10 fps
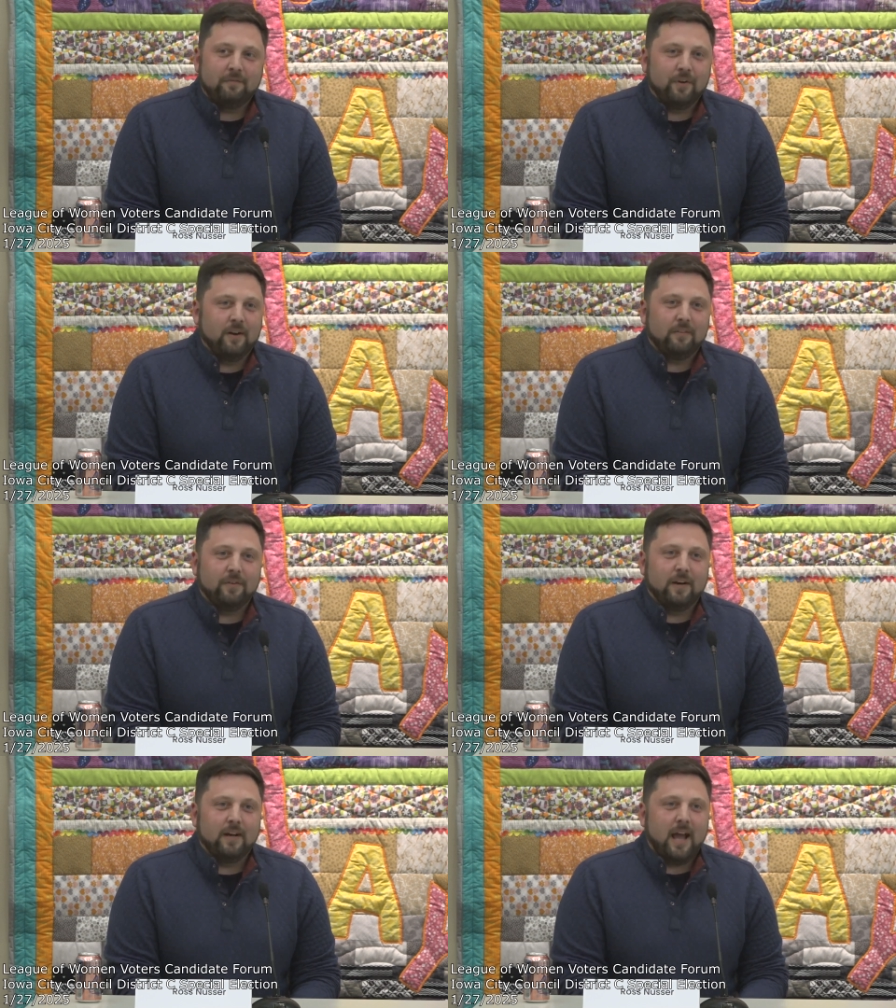
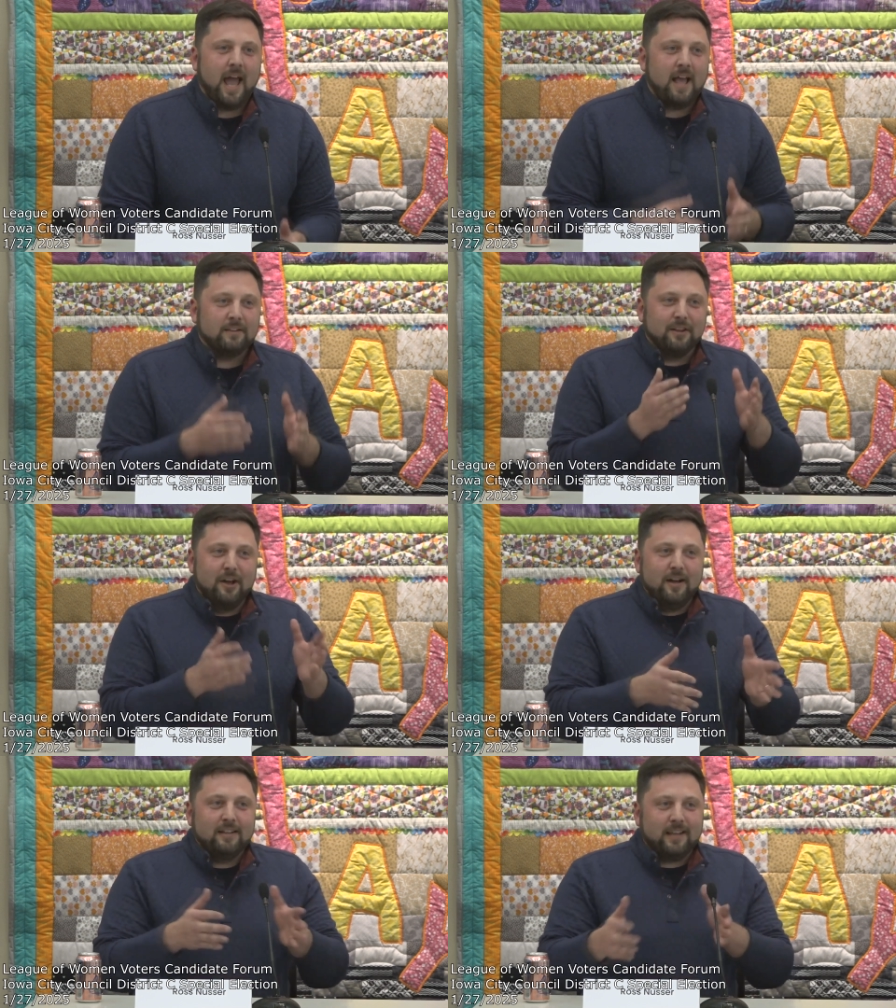For as
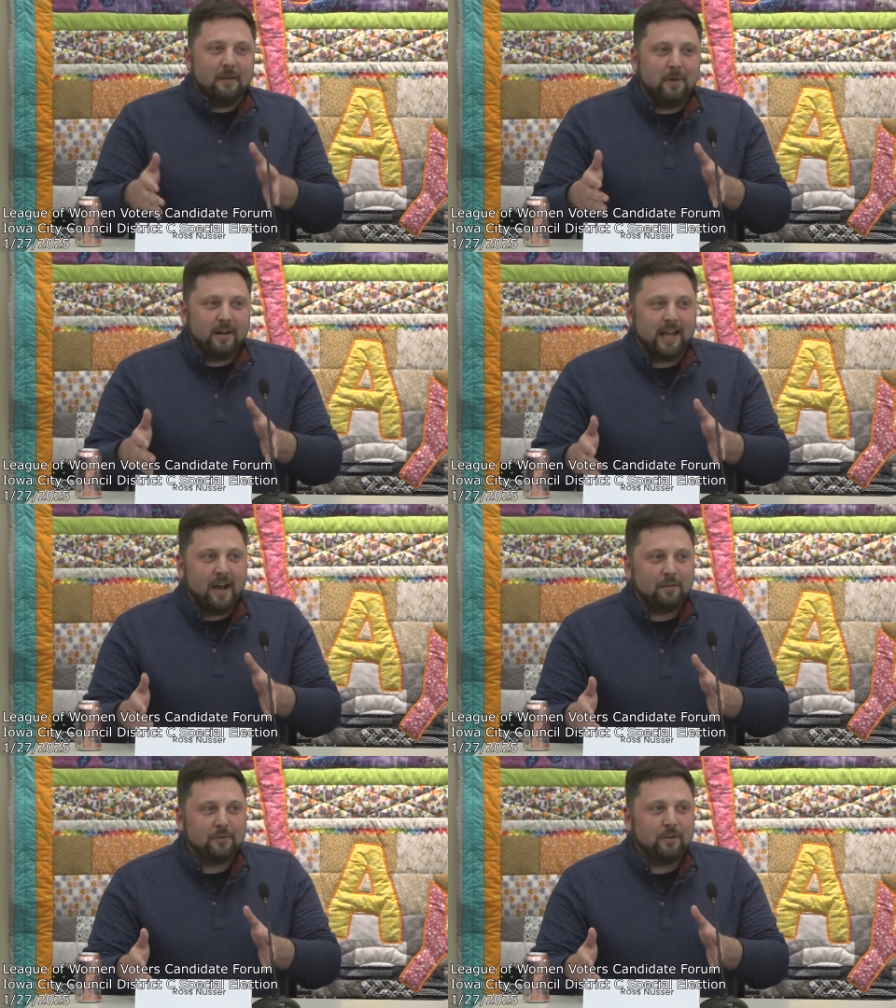long as I'm on
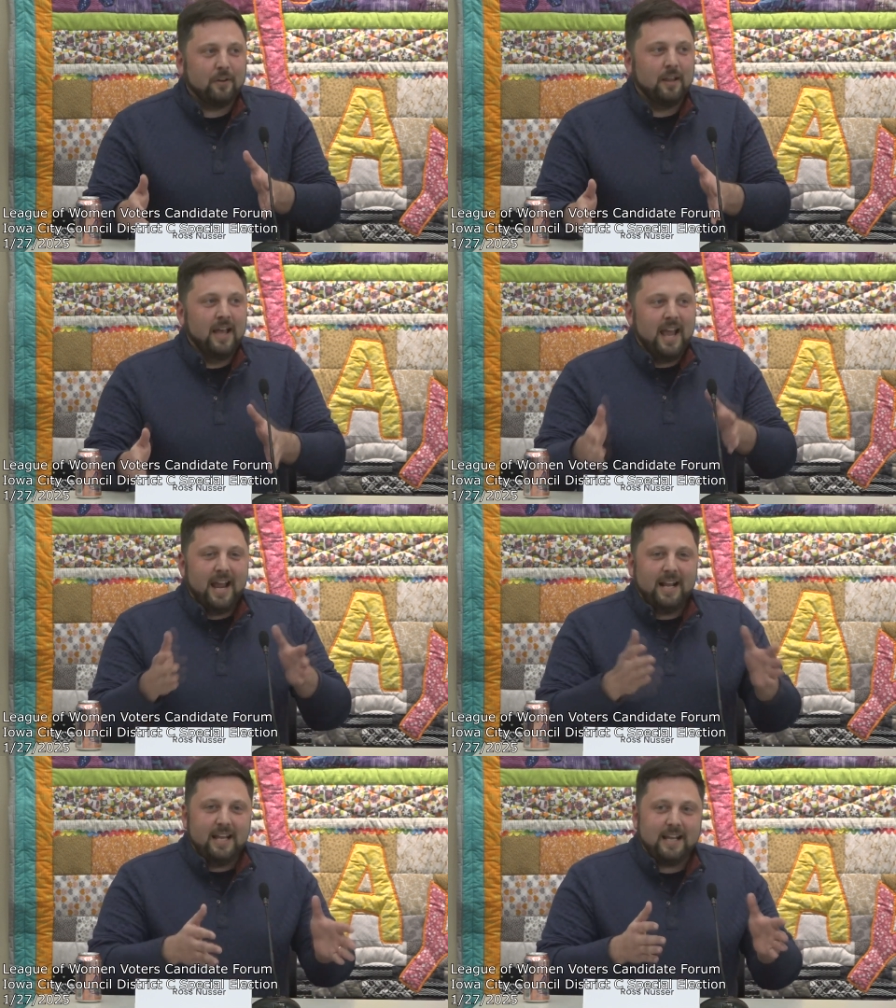council,
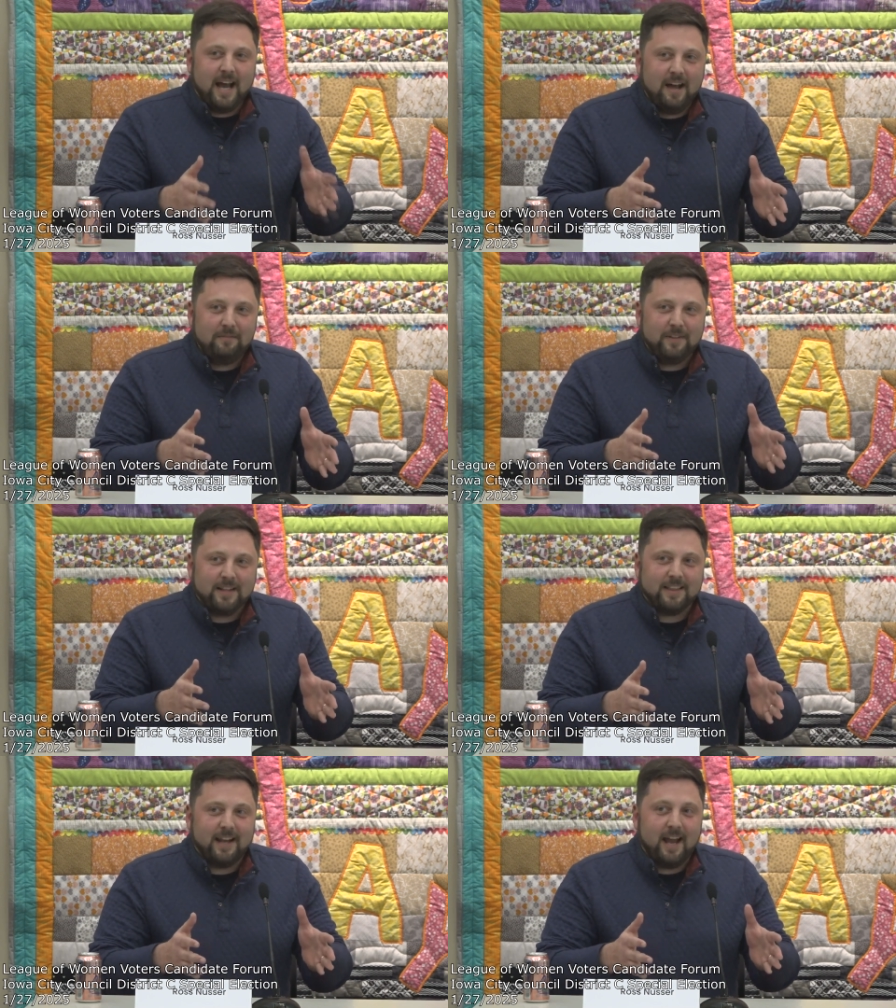any
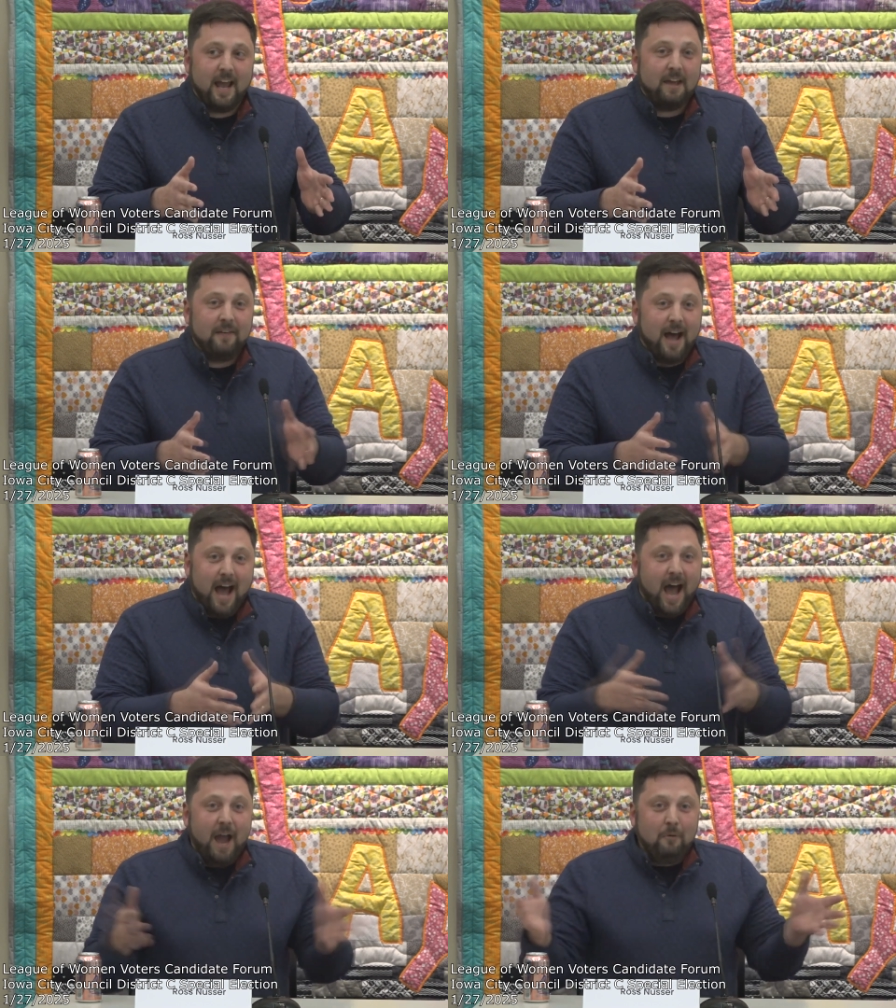conflict that I have,
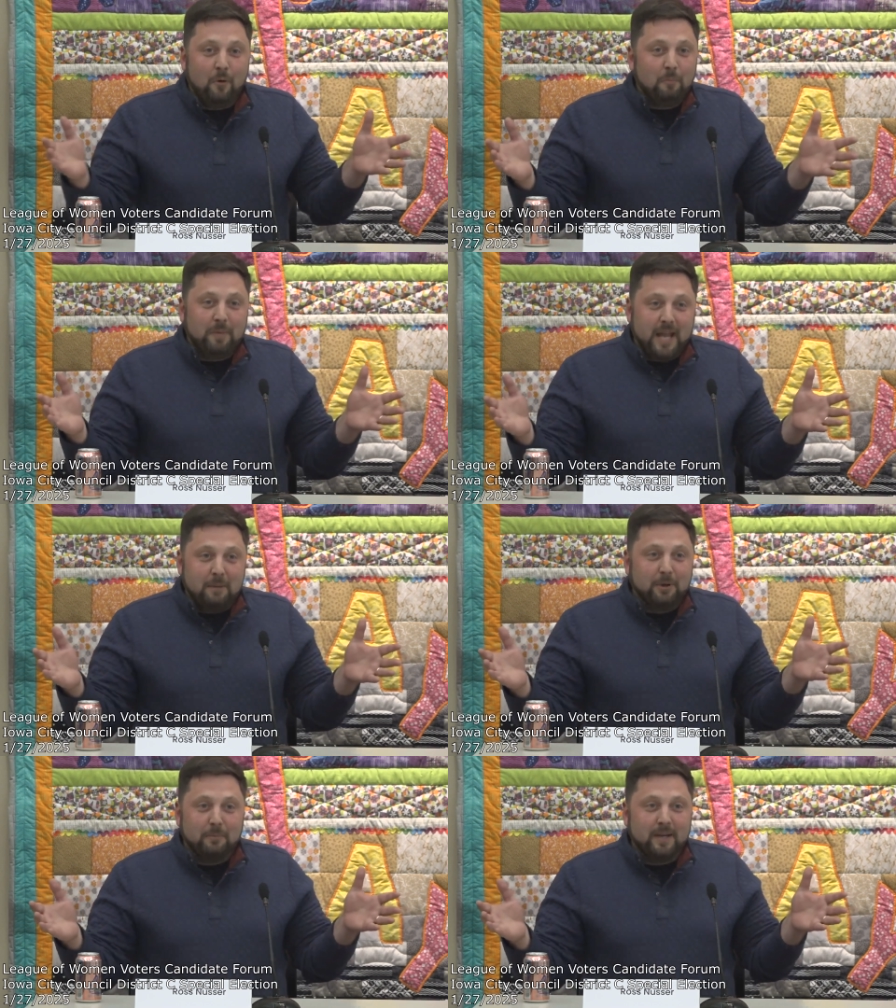I won't be
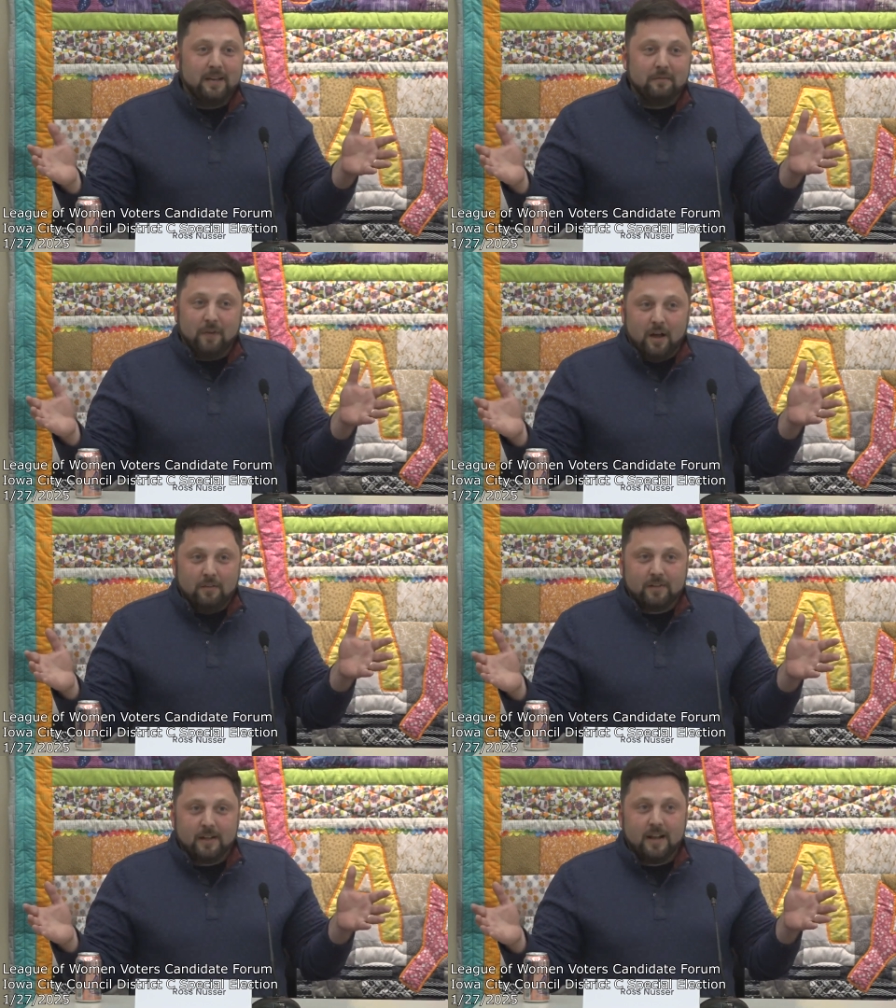able to be
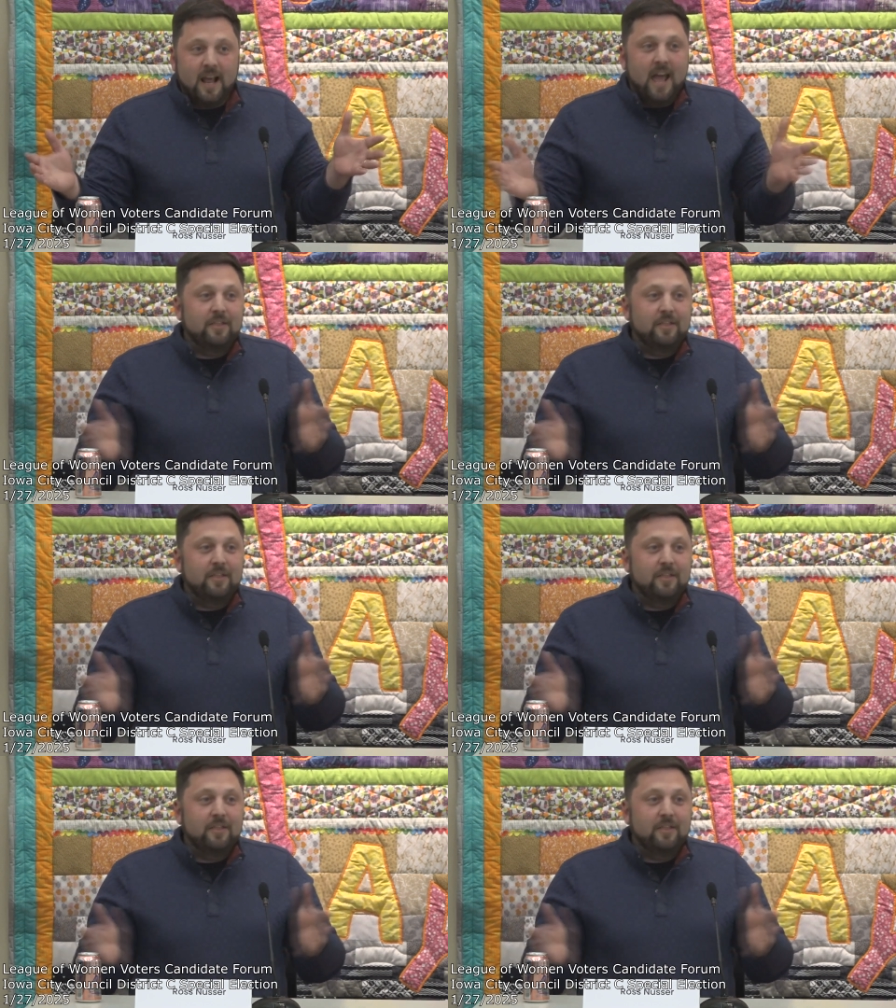involved in.